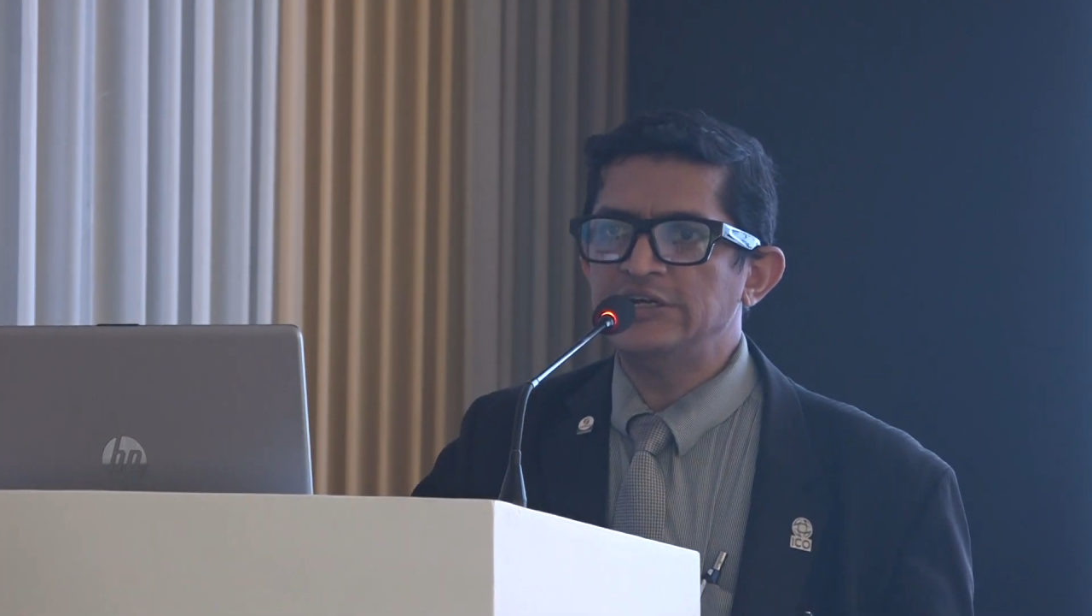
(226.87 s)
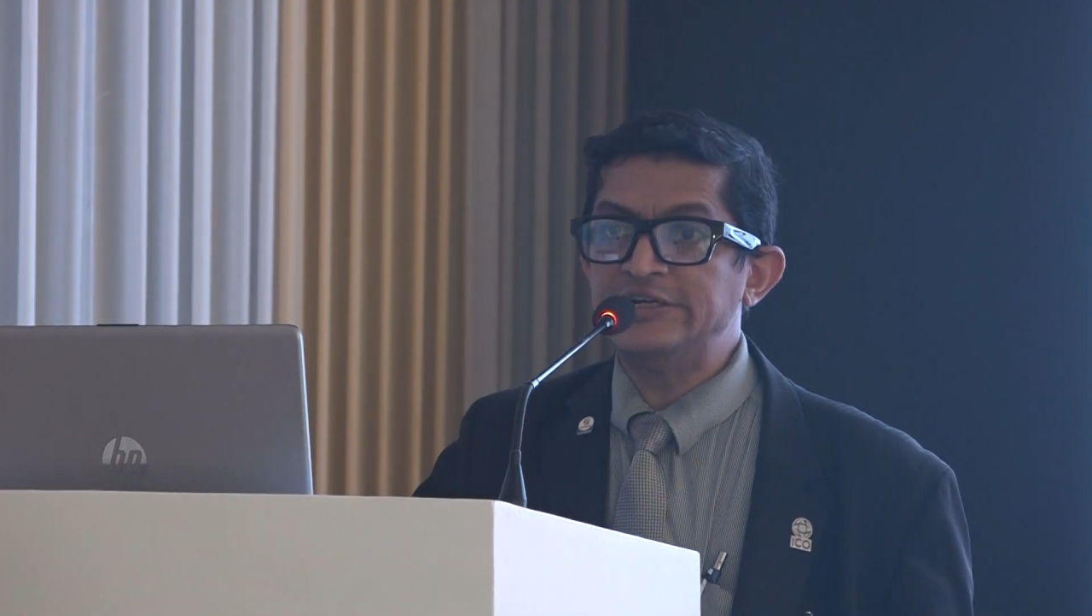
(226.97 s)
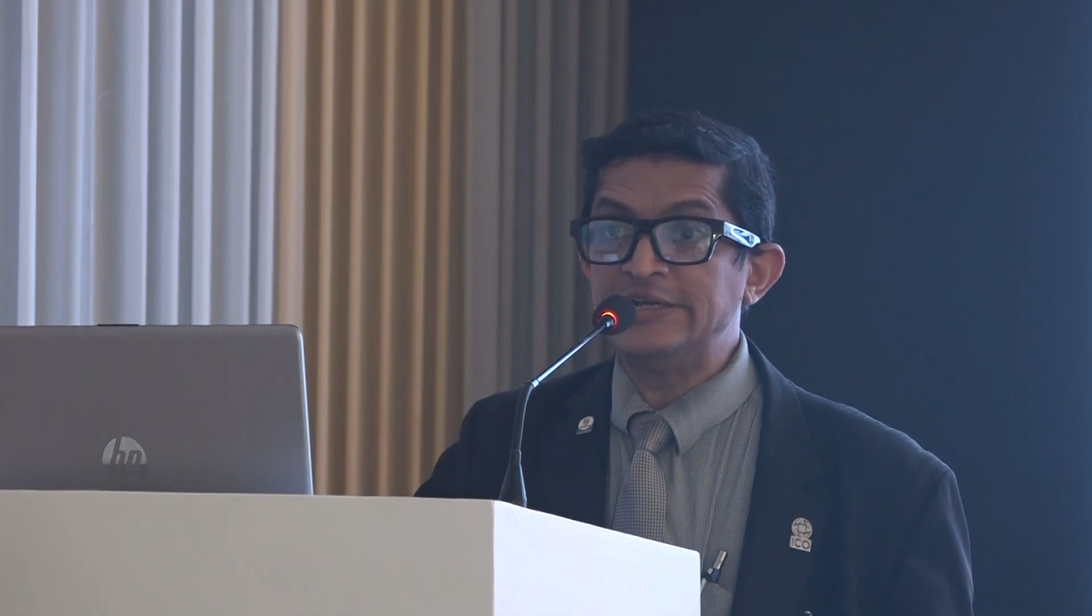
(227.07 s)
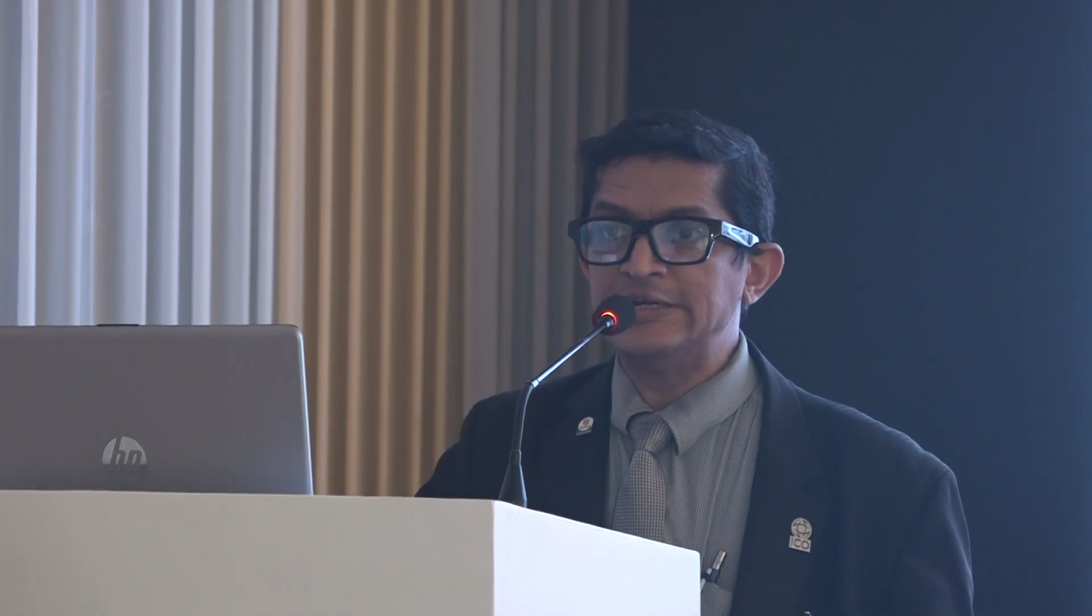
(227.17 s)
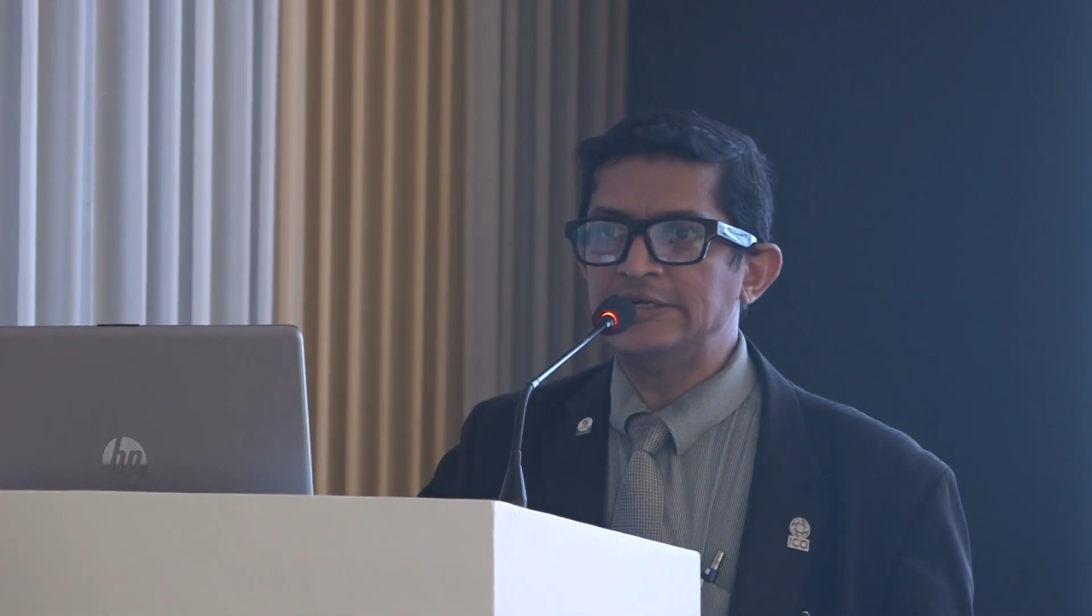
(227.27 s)

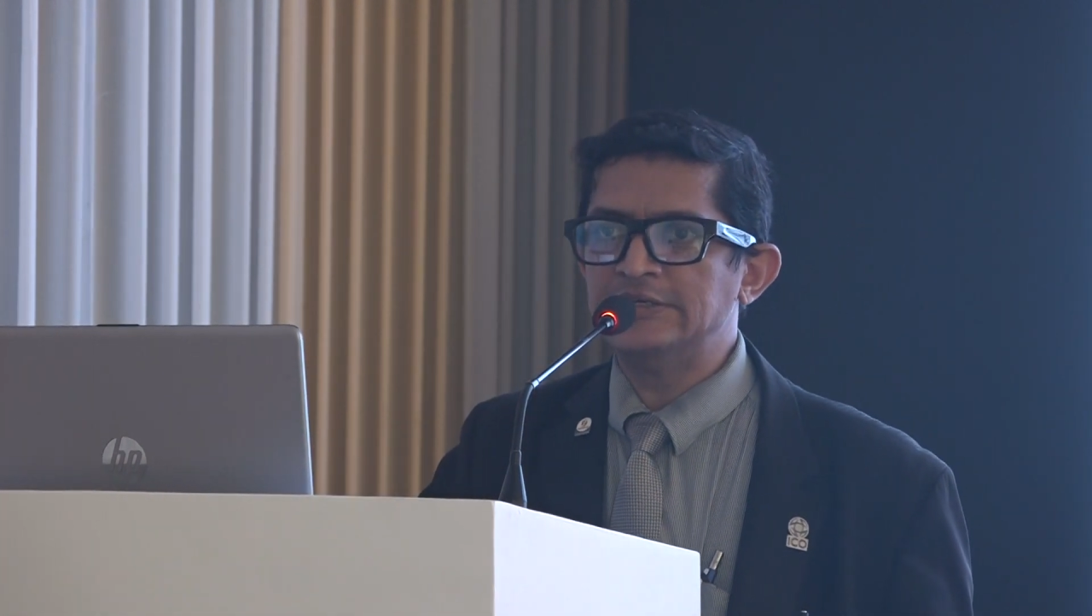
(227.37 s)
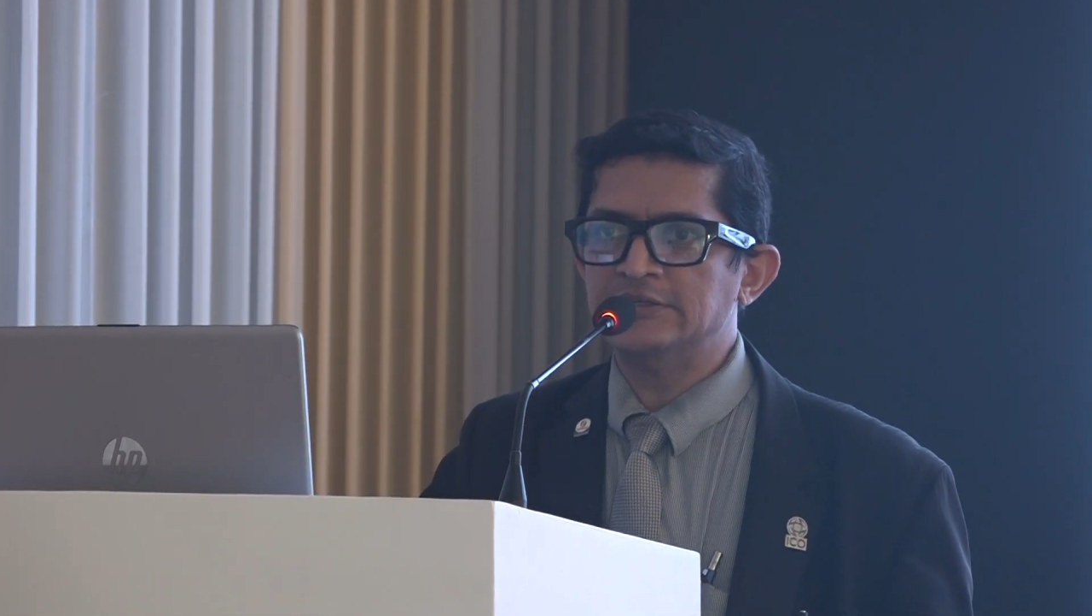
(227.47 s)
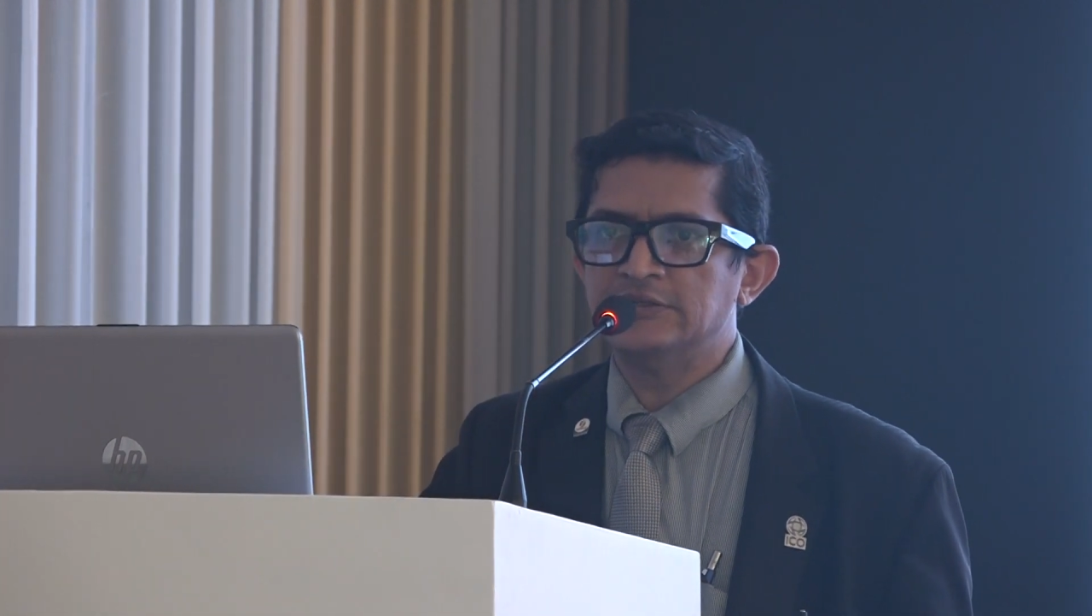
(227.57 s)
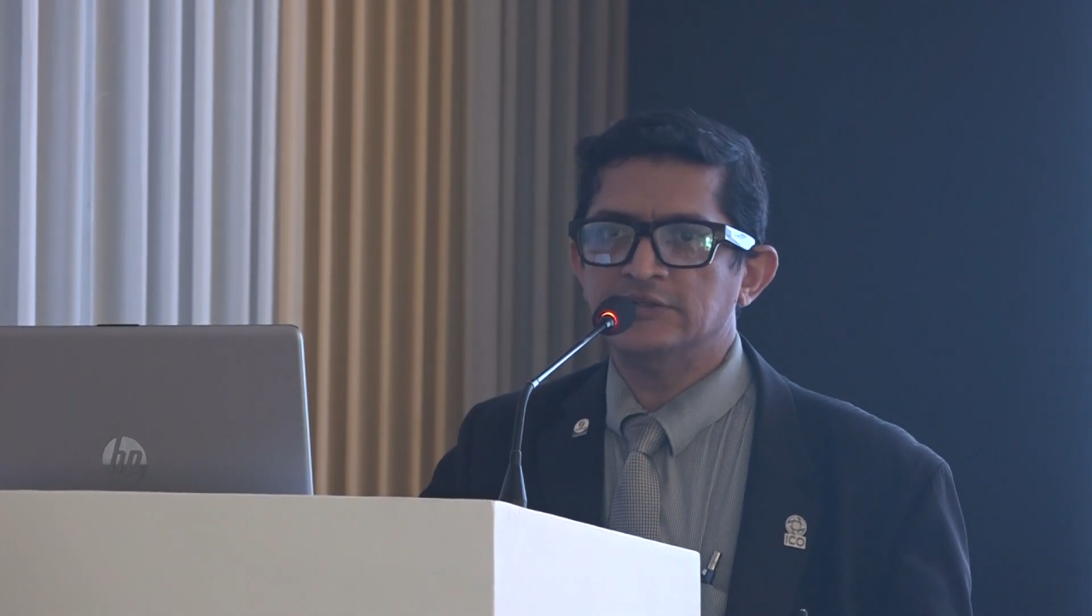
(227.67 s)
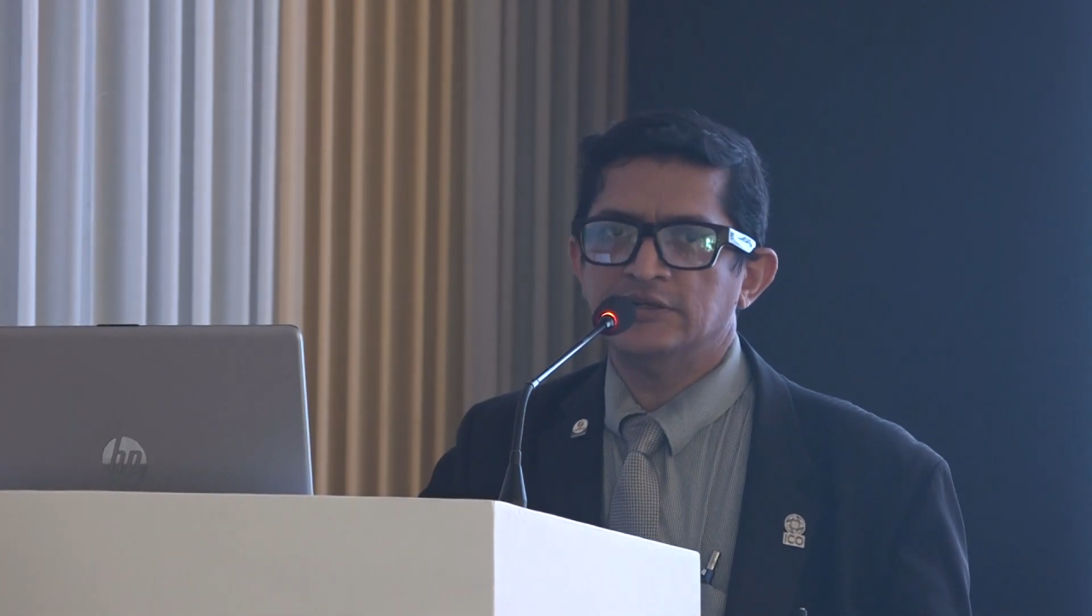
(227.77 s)

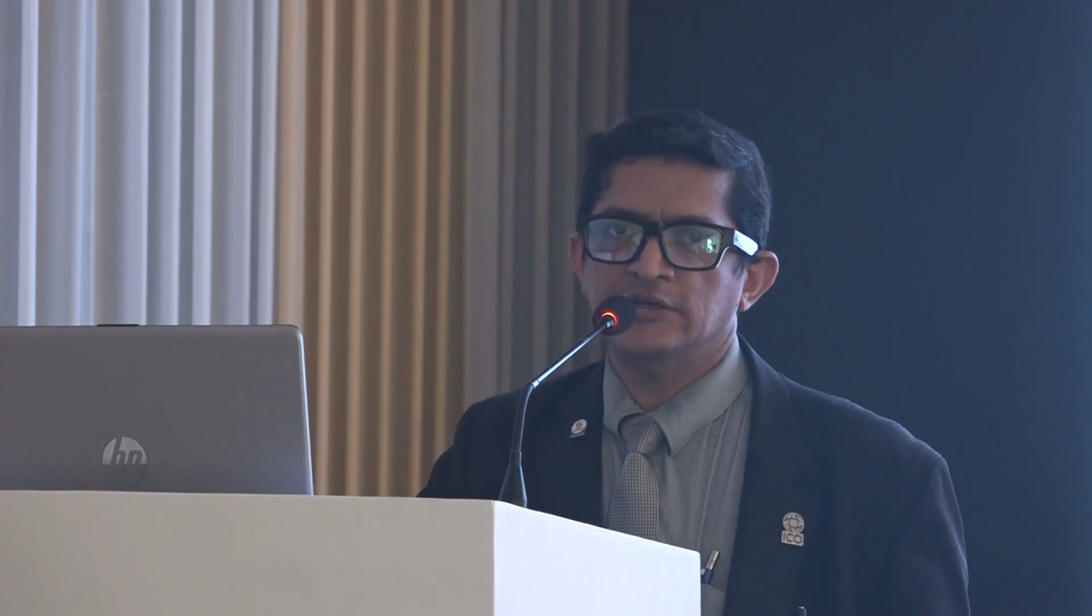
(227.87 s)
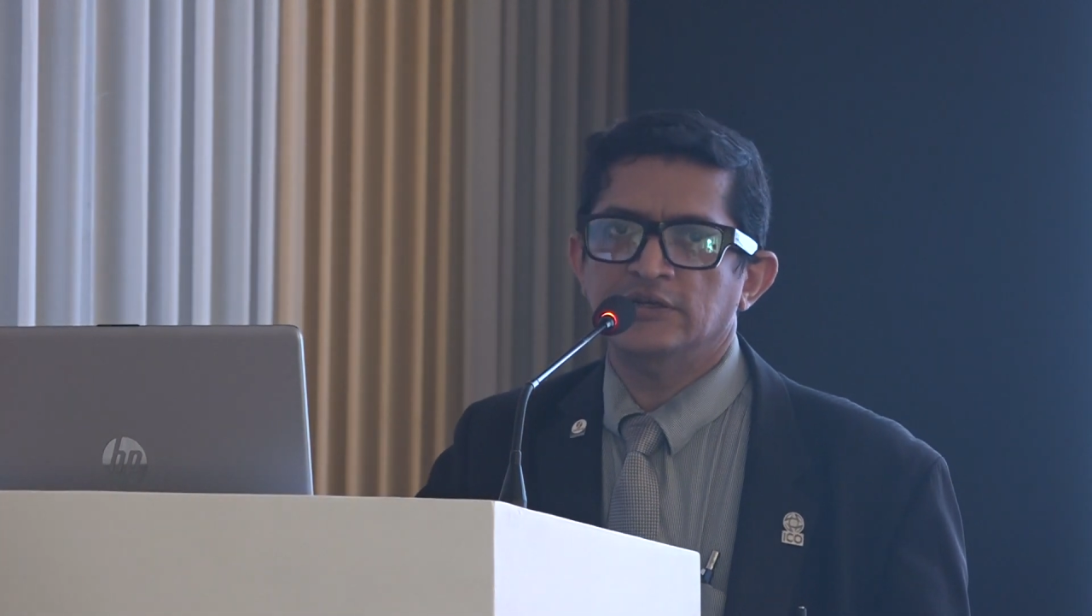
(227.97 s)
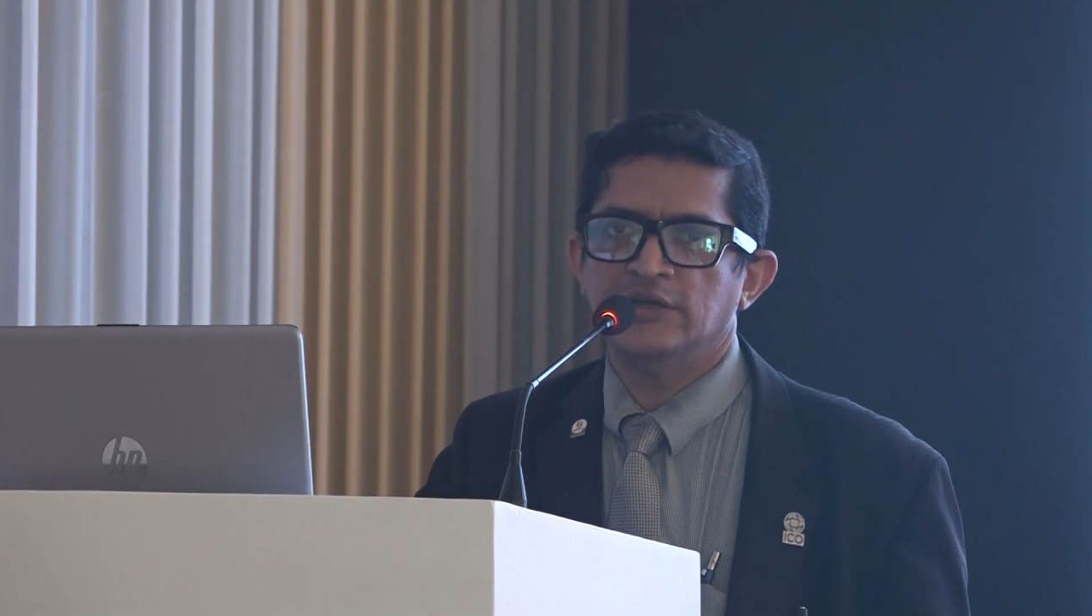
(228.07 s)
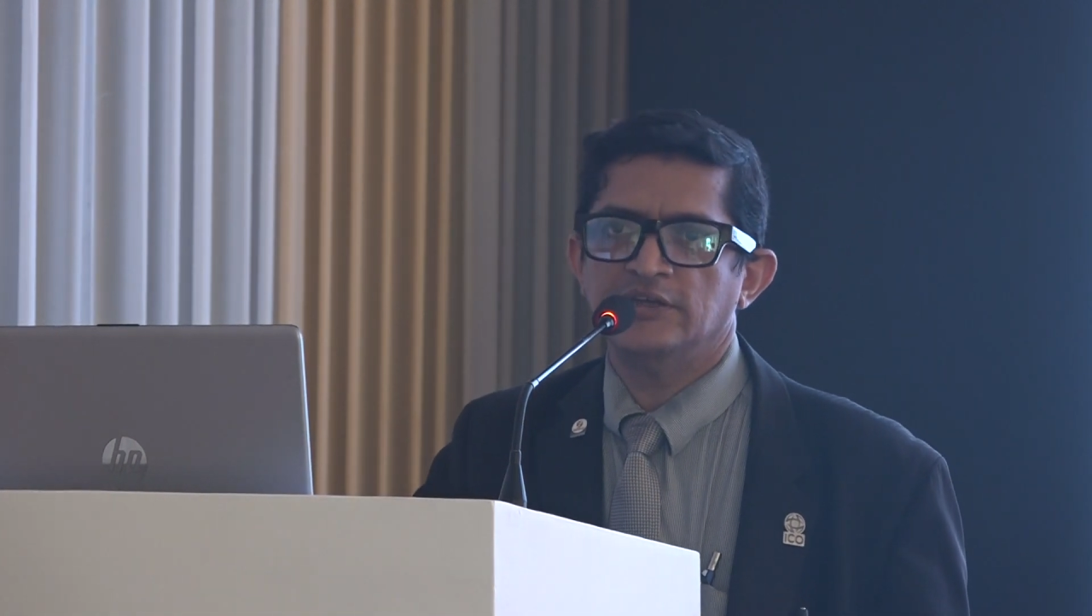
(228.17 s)
detailed